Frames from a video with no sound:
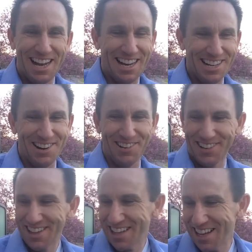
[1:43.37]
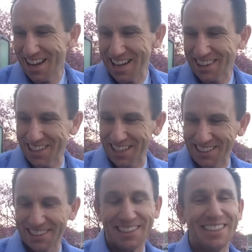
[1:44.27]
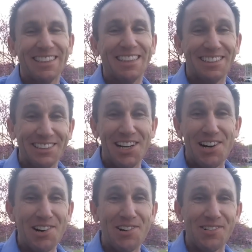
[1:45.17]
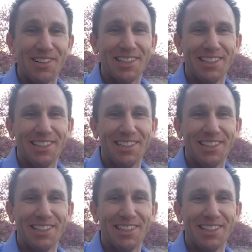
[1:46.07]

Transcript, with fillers: I know, I thought, no,